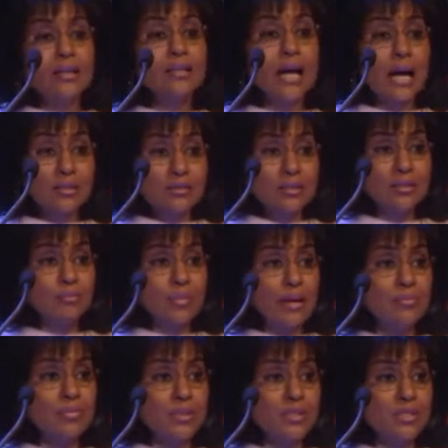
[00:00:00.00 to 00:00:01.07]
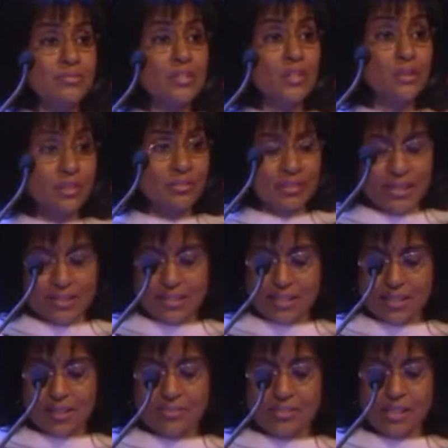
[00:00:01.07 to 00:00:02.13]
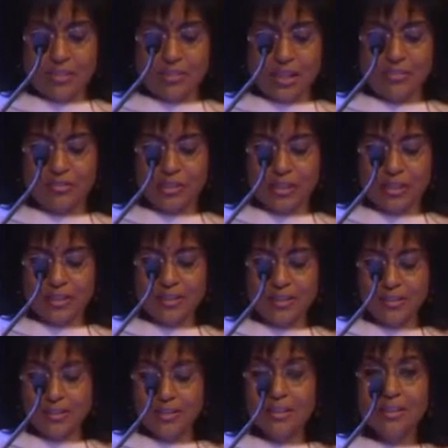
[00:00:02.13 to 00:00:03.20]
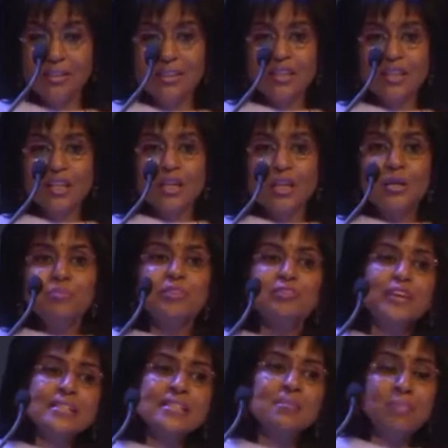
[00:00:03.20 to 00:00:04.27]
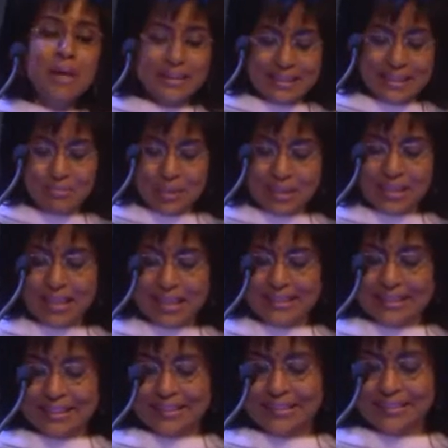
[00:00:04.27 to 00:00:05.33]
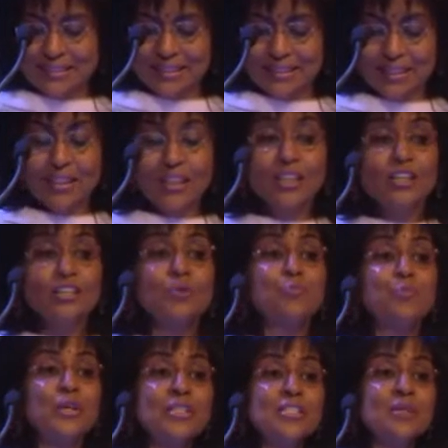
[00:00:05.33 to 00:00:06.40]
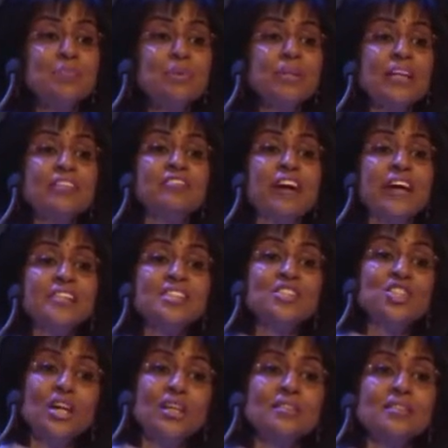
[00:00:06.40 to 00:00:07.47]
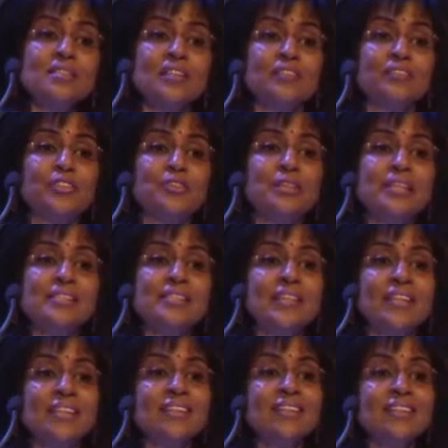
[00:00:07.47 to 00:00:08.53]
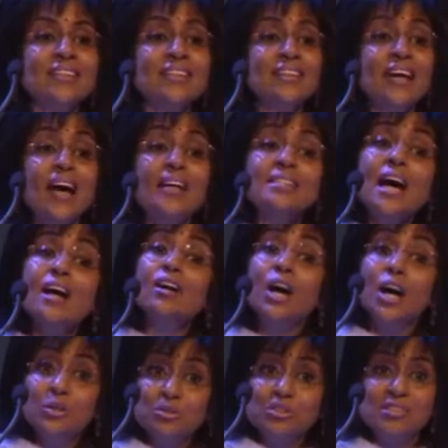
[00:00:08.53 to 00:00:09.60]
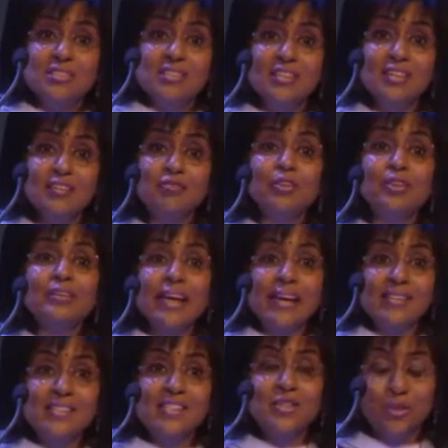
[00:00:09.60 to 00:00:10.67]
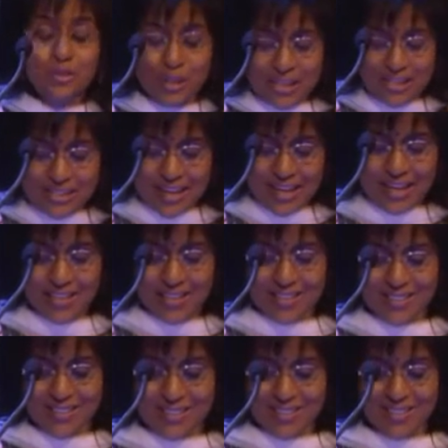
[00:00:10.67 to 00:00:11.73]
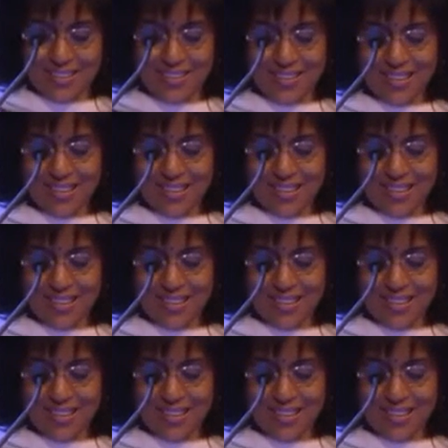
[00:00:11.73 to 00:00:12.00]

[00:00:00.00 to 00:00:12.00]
Council members of the University of South Africa, Professor Mandla Makanya, the Principal and Vice Chancellor of UNISA, and our host for the next 3 days.